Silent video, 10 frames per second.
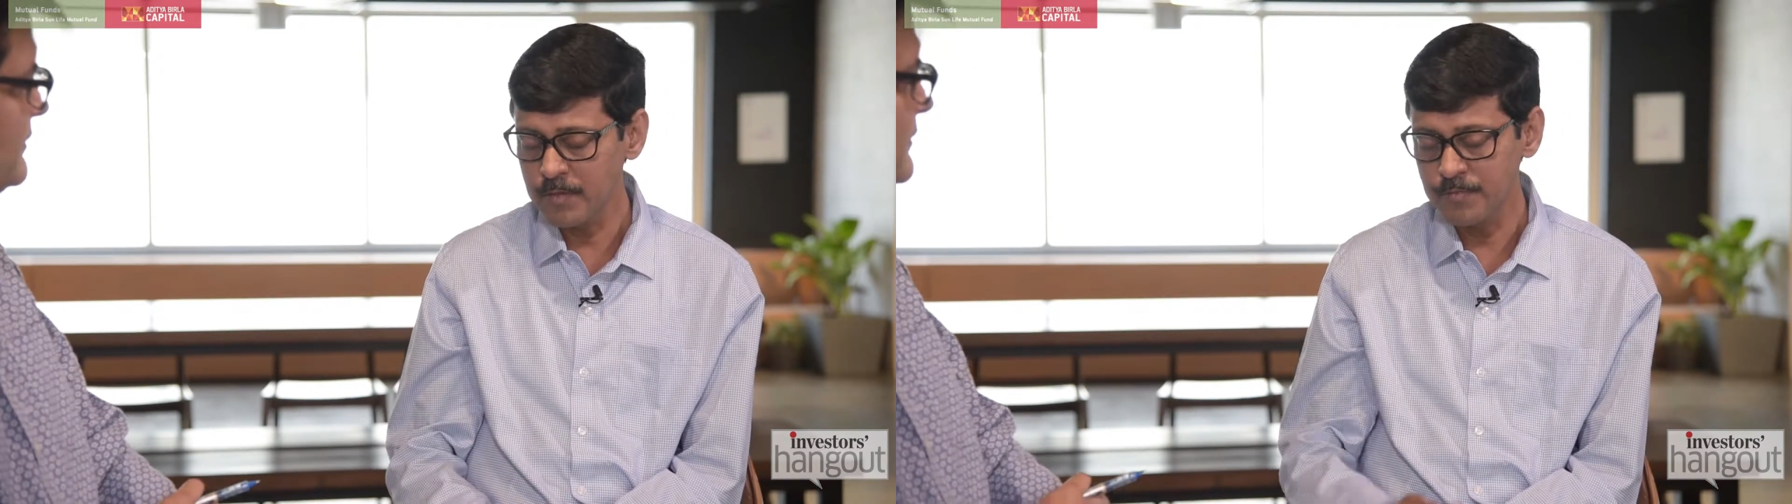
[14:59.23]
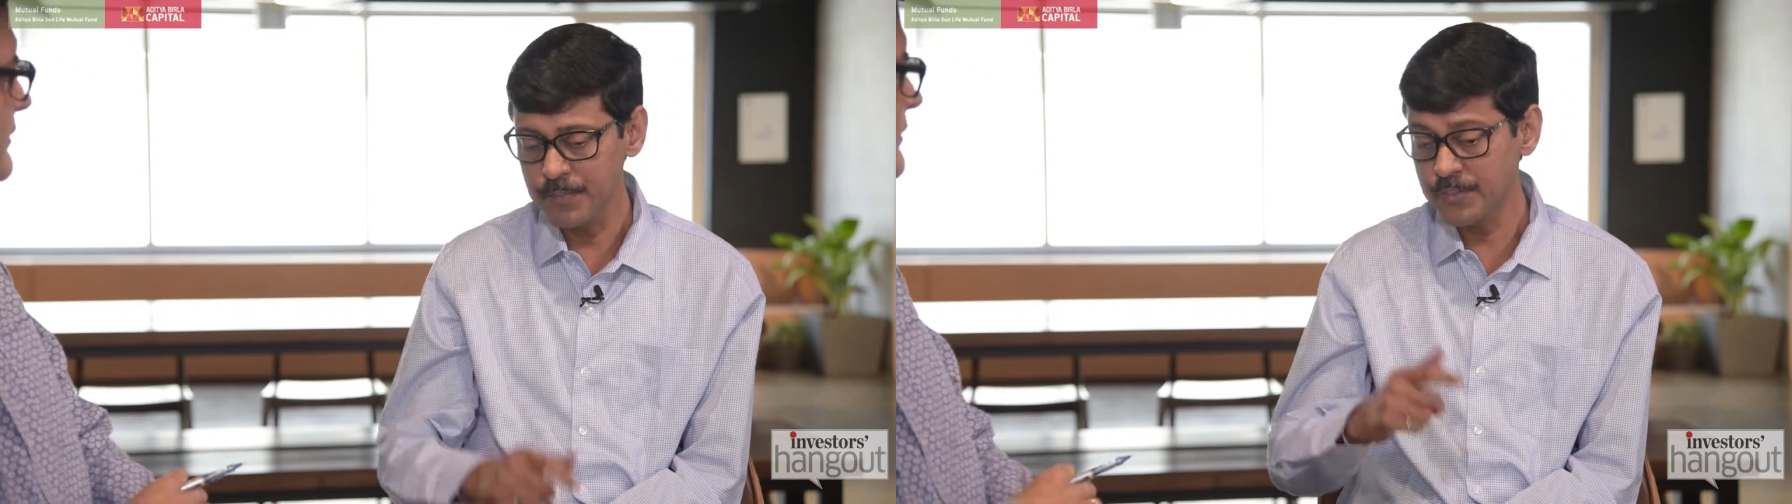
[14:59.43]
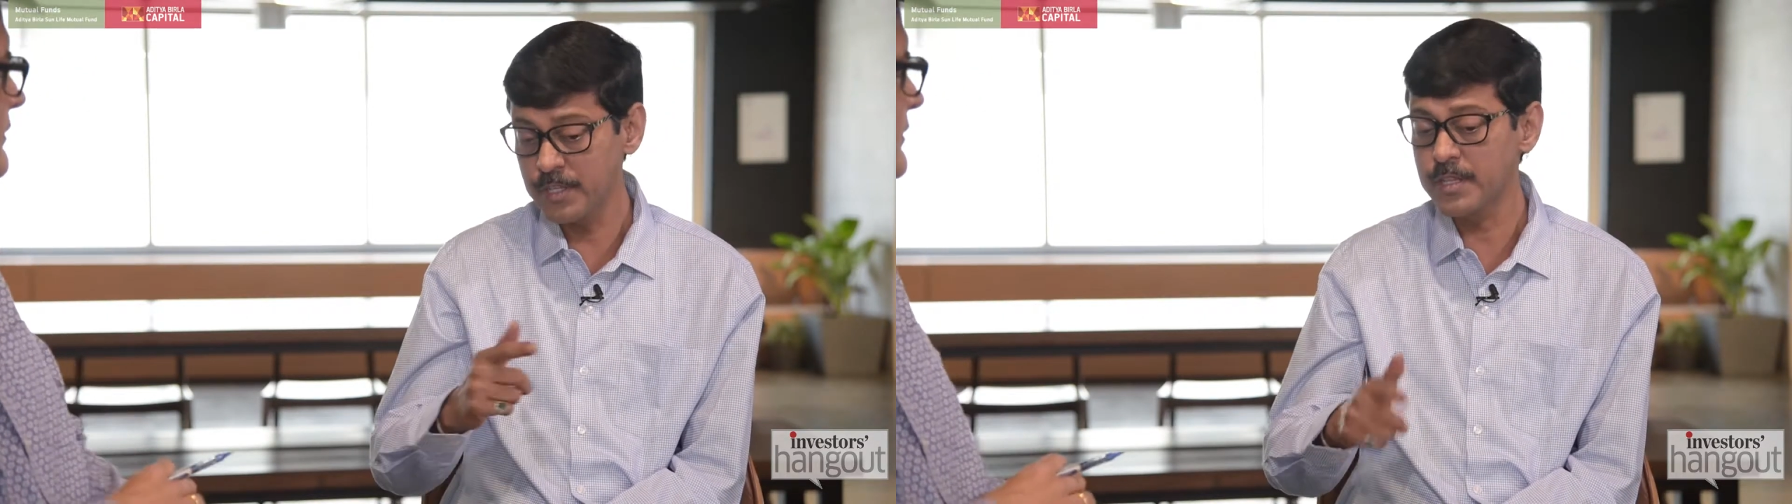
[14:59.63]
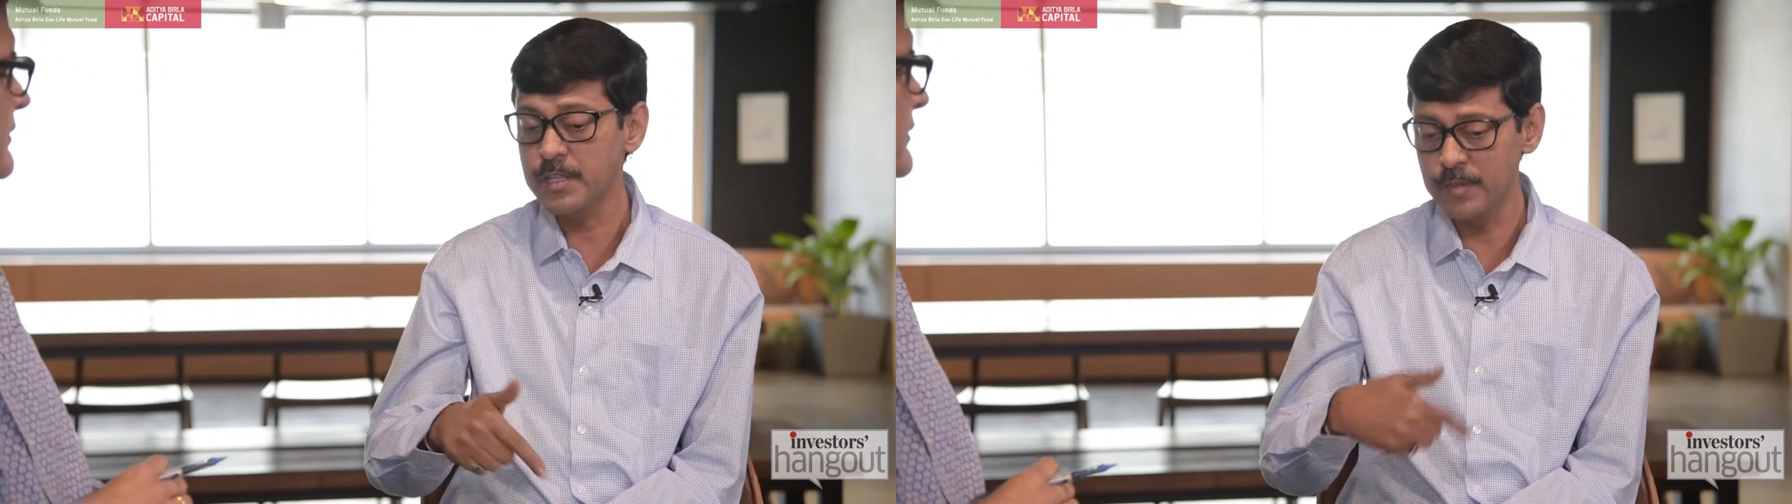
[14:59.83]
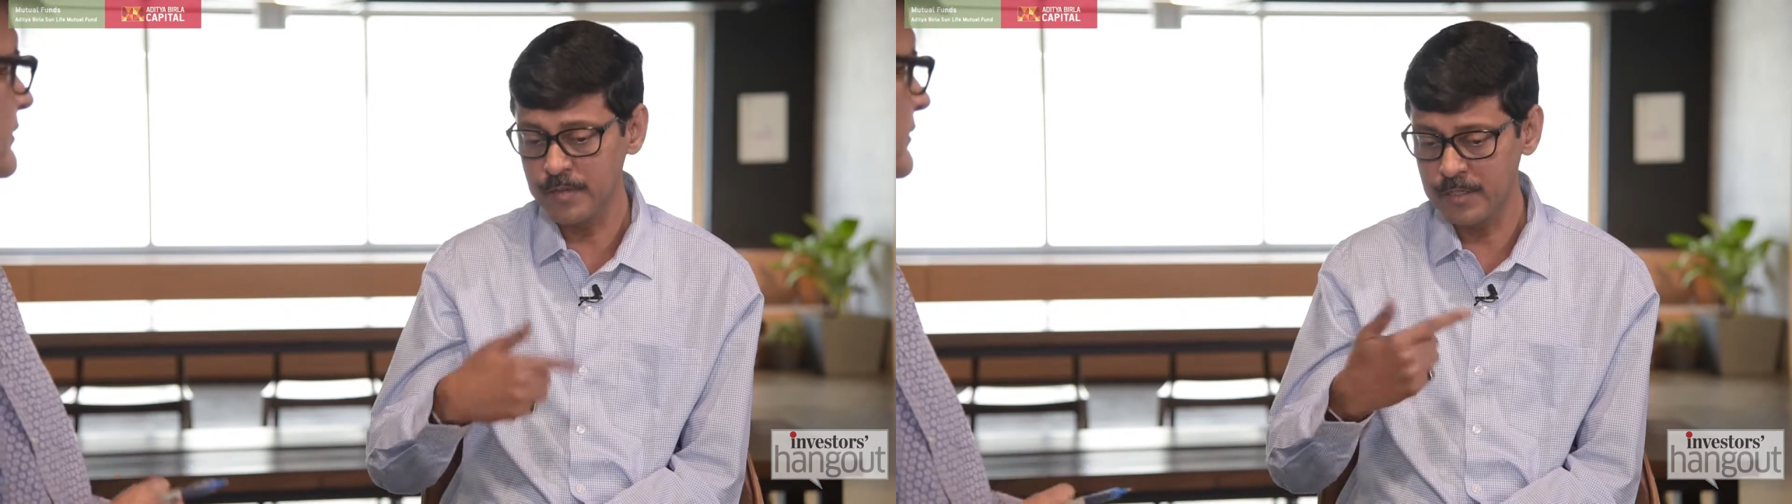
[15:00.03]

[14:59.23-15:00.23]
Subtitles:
which is